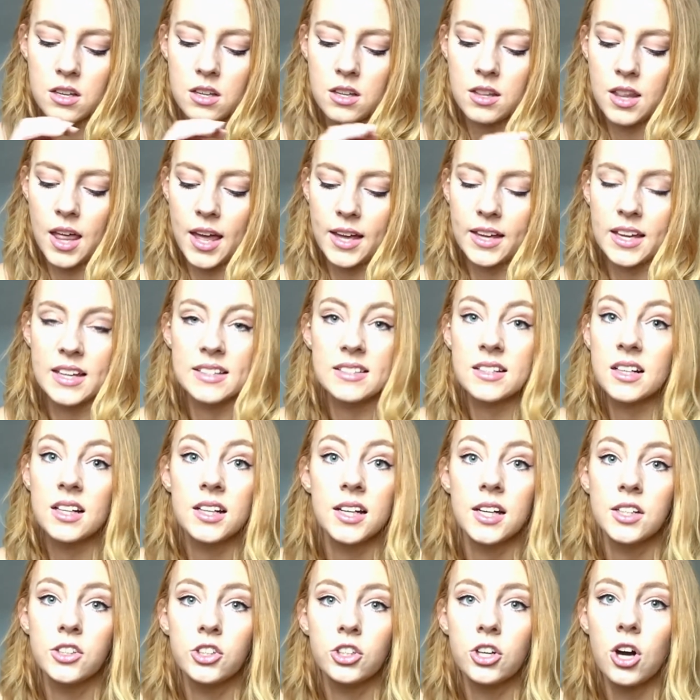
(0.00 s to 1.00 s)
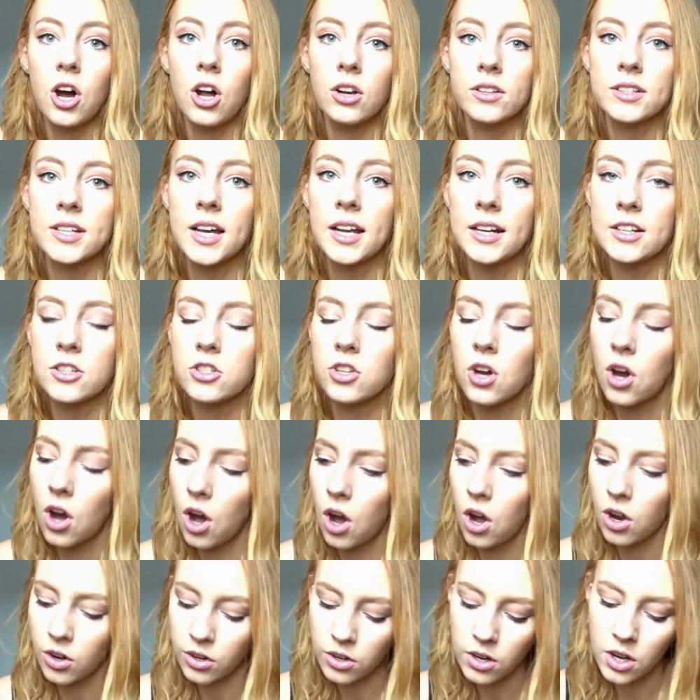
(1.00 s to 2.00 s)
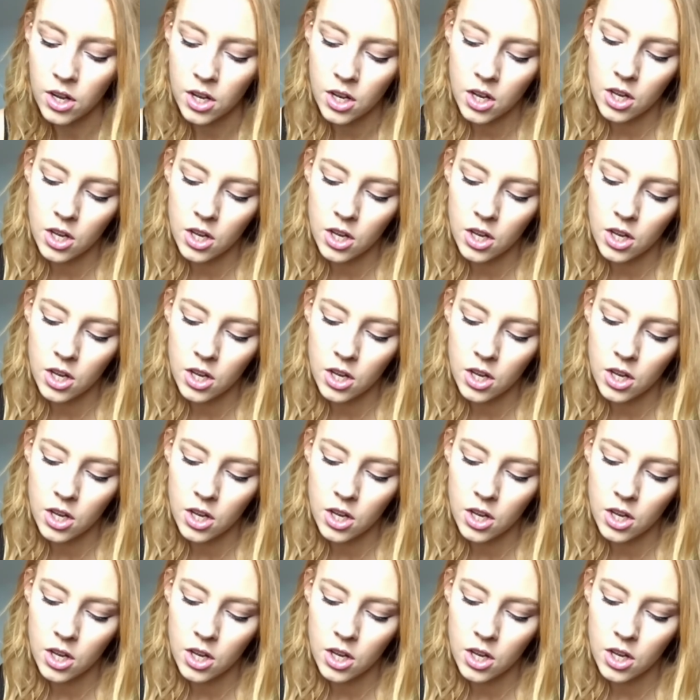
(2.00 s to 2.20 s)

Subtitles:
like it's clear, you can't tell it's on,